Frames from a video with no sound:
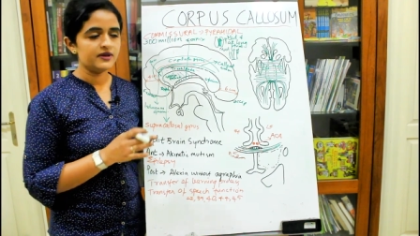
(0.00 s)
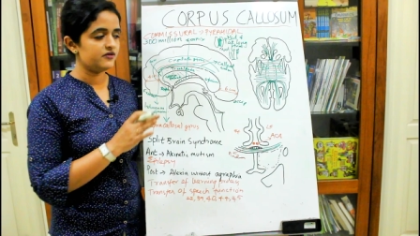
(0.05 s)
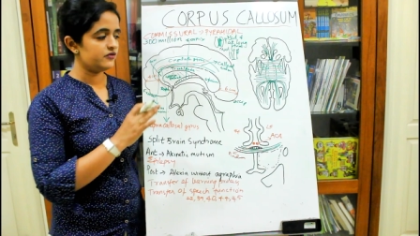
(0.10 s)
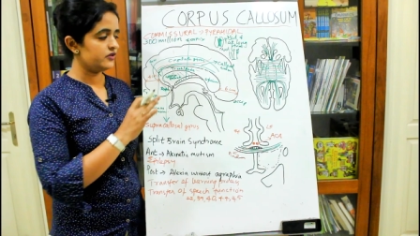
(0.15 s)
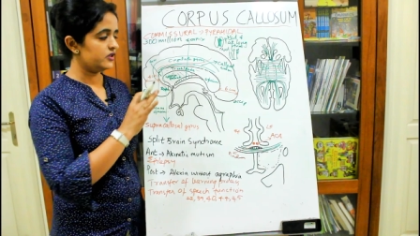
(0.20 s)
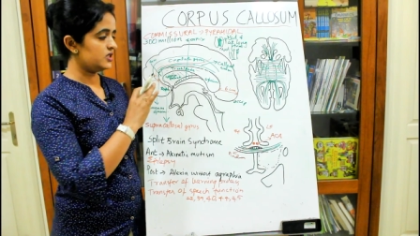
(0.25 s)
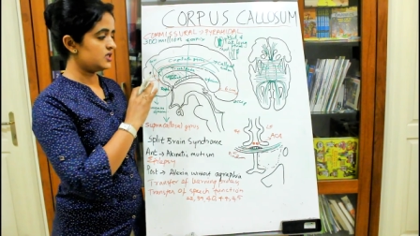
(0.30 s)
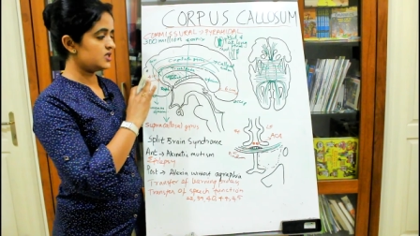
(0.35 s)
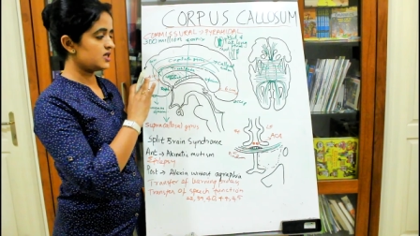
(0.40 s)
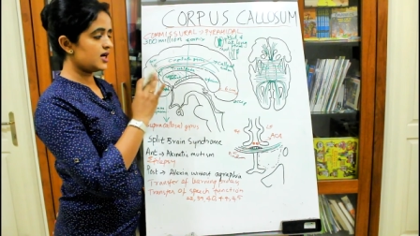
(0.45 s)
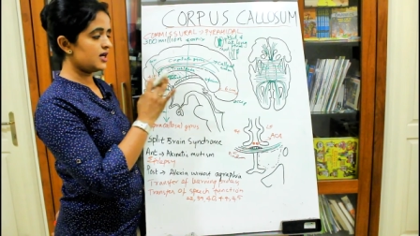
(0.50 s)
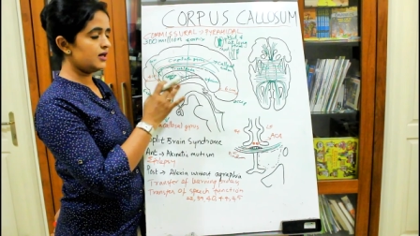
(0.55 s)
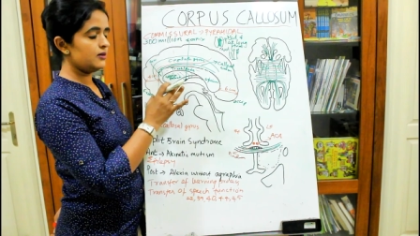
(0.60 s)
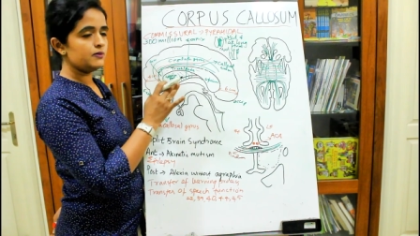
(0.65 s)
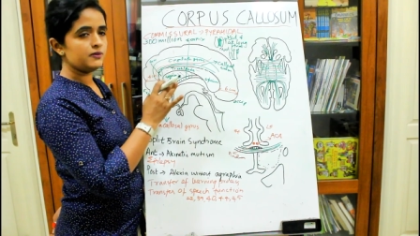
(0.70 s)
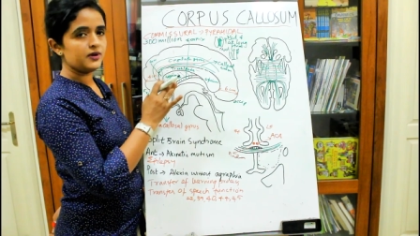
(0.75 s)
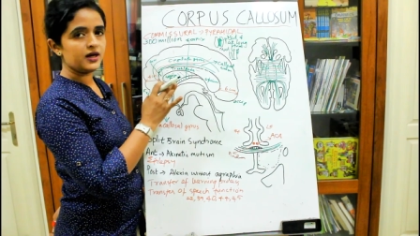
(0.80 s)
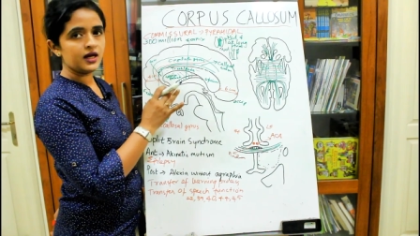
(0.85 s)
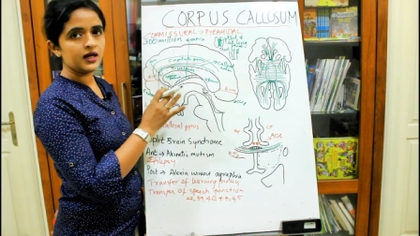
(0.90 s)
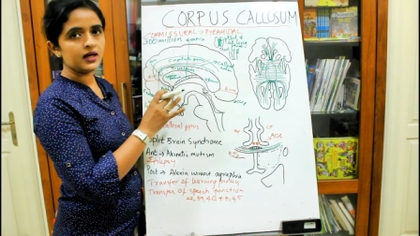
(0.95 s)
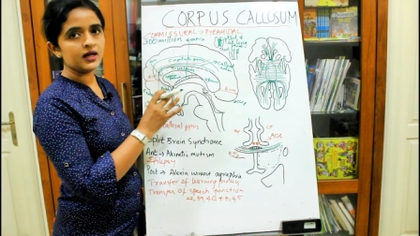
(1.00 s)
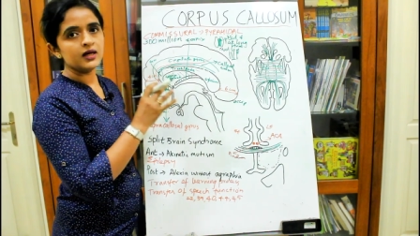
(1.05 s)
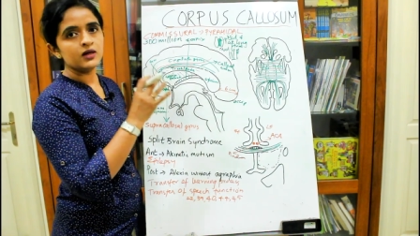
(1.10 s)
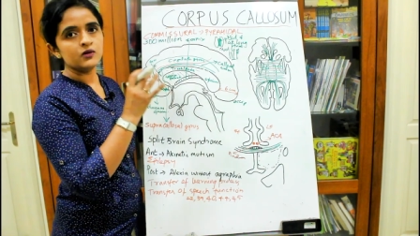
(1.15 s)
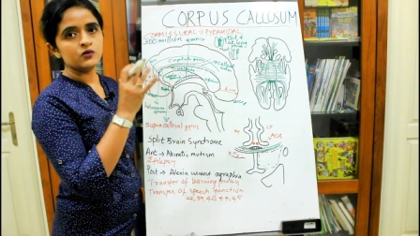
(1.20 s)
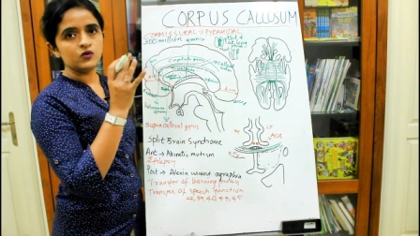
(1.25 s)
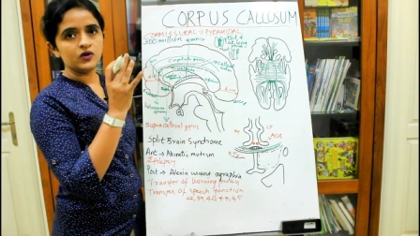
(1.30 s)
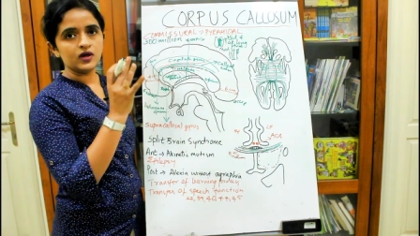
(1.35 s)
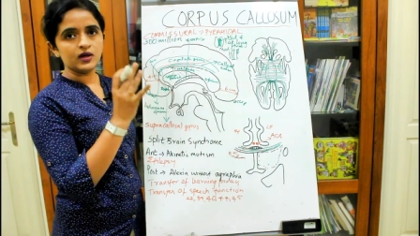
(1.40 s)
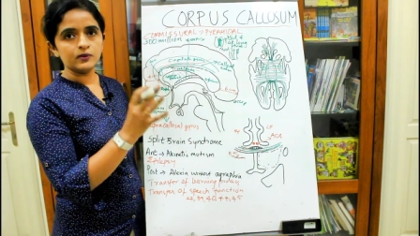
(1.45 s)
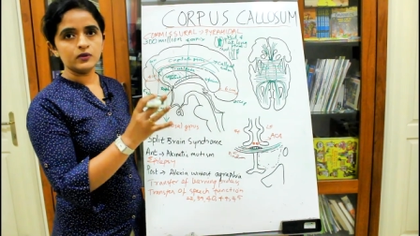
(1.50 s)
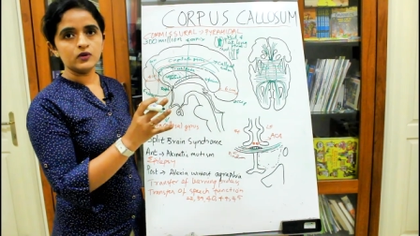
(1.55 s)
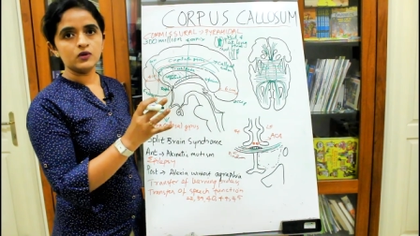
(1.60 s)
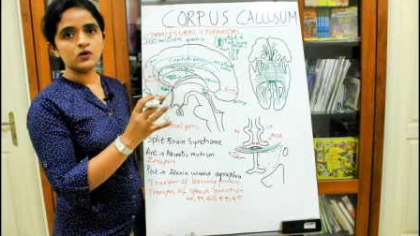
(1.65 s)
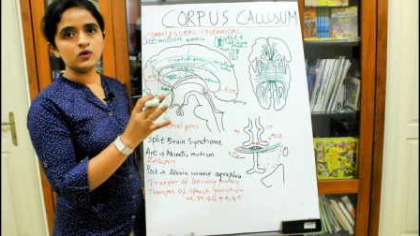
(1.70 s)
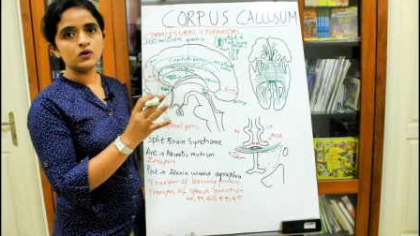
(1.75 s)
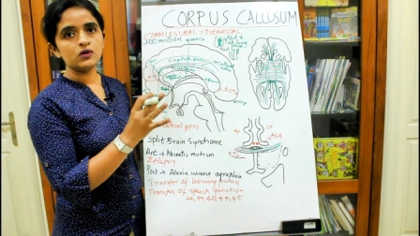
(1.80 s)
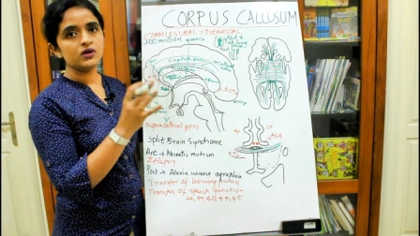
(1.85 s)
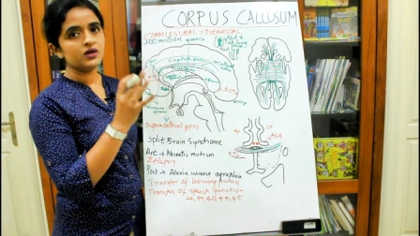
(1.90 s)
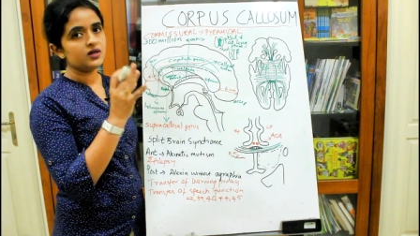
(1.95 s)
But for the time being, we are
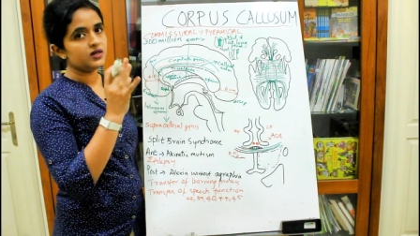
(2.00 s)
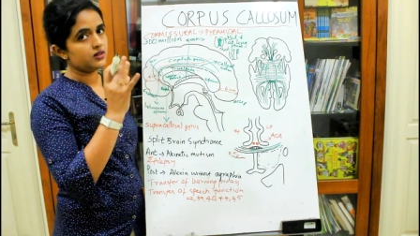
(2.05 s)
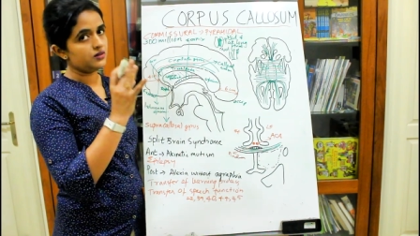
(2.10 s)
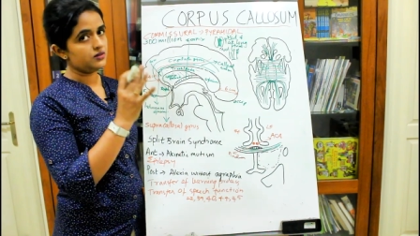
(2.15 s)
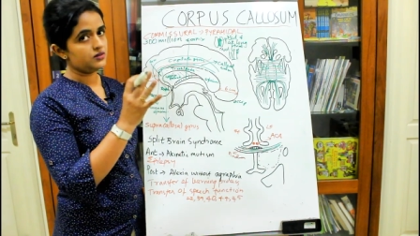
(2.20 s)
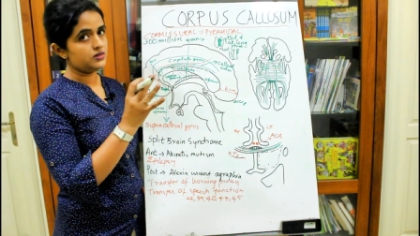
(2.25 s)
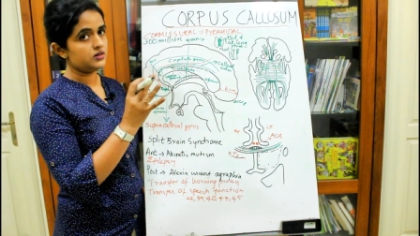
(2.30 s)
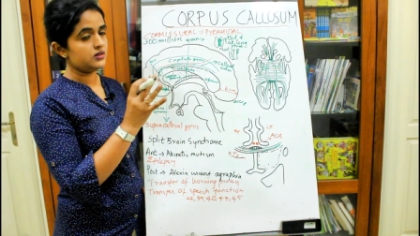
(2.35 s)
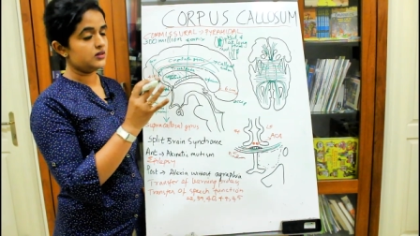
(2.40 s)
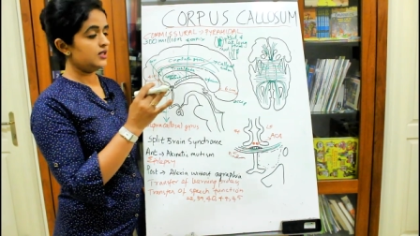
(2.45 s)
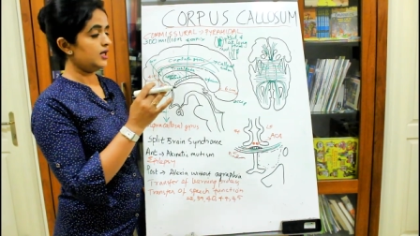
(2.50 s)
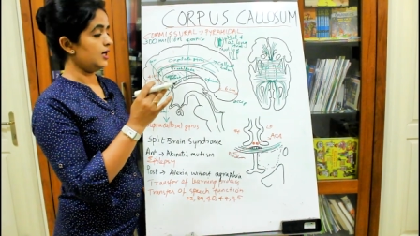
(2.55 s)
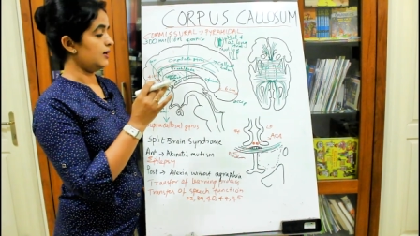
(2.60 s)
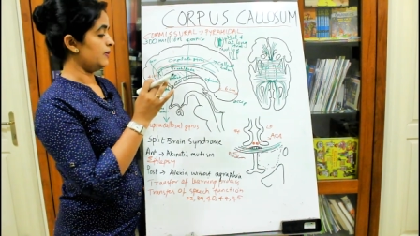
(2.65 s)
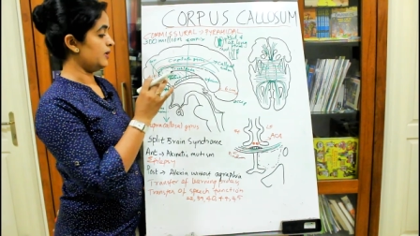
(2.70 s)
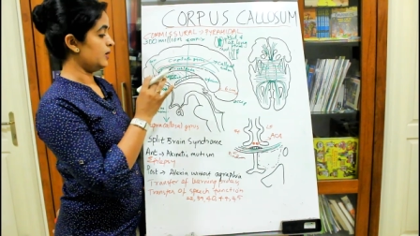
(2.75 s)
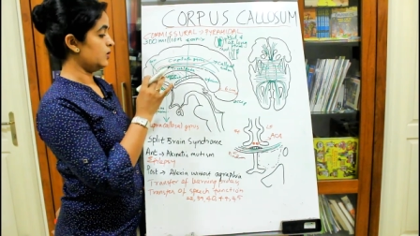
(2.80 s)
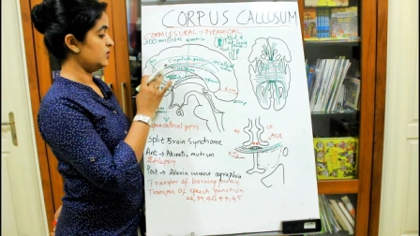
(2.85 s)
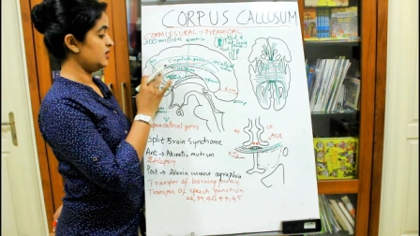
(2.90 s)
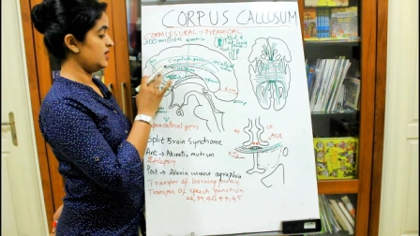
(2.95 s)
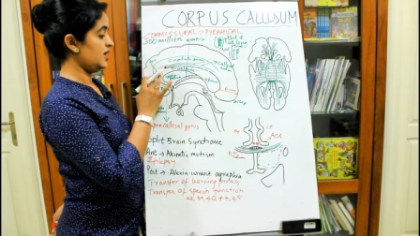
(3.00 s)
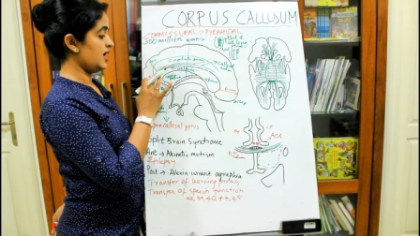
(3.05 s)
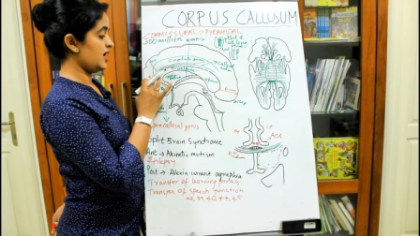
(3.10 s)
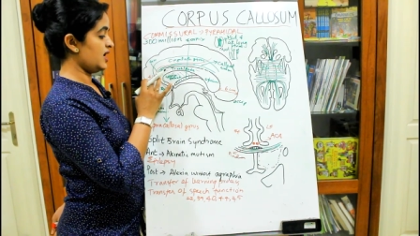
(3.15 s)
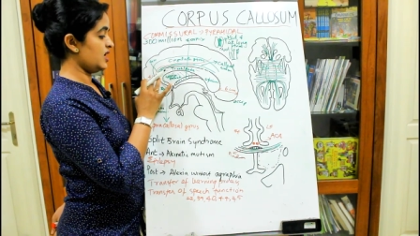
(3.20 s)
more concerned about the